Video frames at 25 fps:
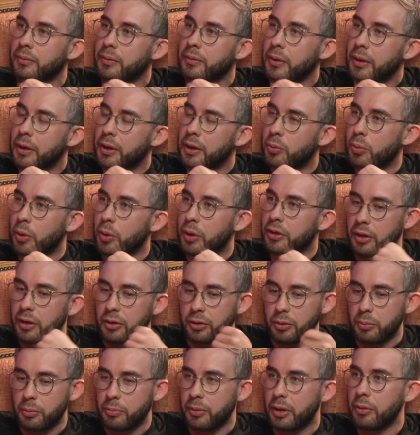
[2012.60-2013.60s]
He wanted
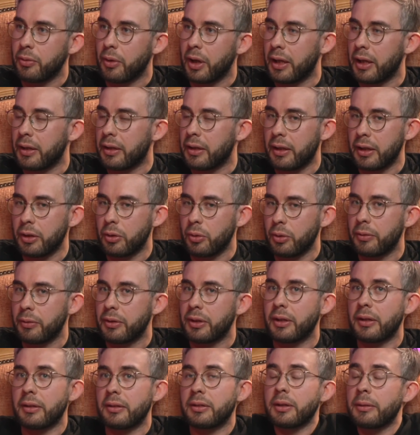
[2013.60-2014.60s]
to rewrite an
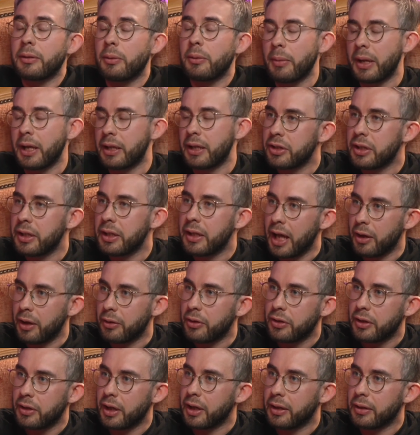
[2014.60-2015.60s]
equivalent of Apache
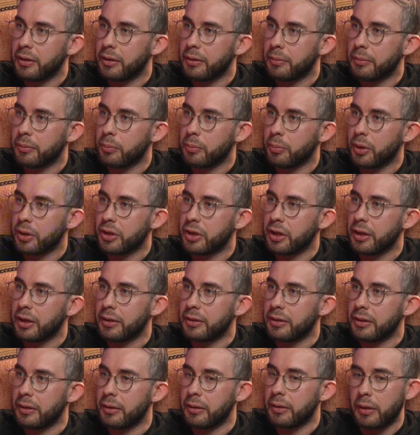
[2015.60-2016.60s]
Calcite, which
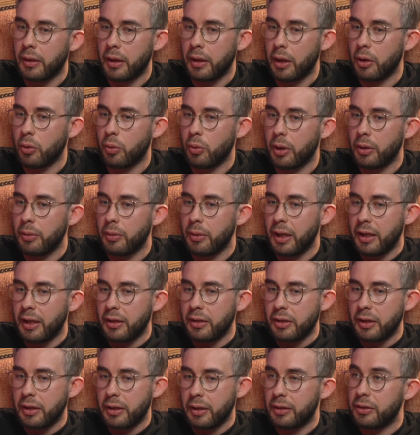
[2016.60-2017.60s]
is a query
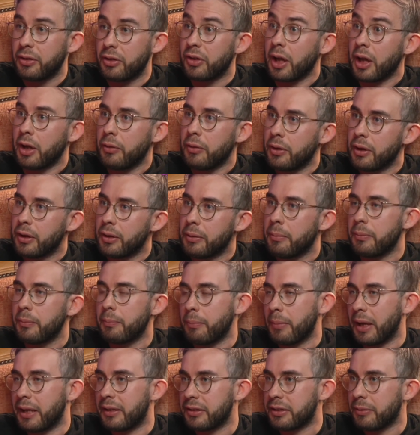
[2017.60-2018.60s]
engine in Java,
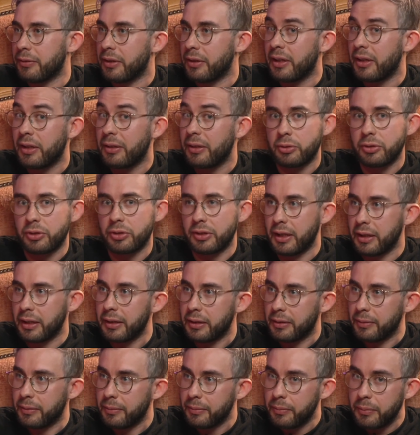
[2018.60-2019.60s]
massively used
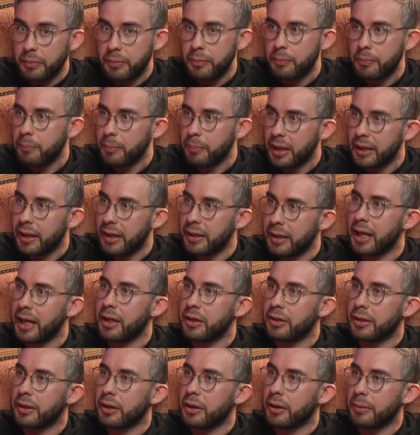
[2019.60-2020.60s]
in big
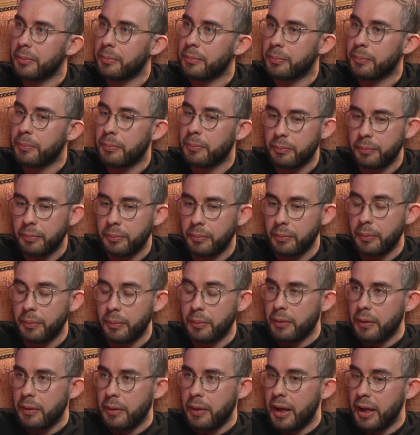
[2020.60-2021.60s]
data.
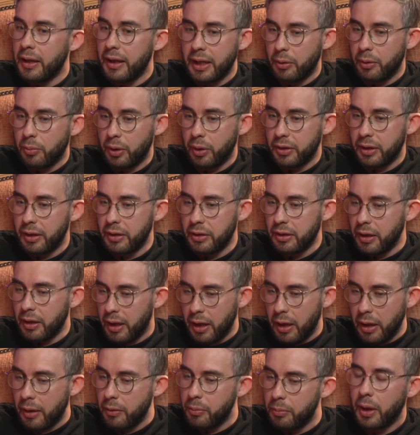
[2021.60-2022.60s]
And he wanted to
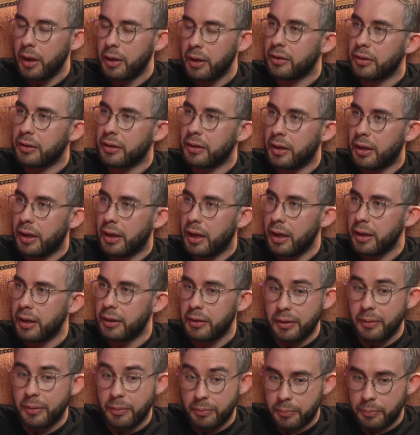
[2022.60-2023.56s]
learn Rust and learn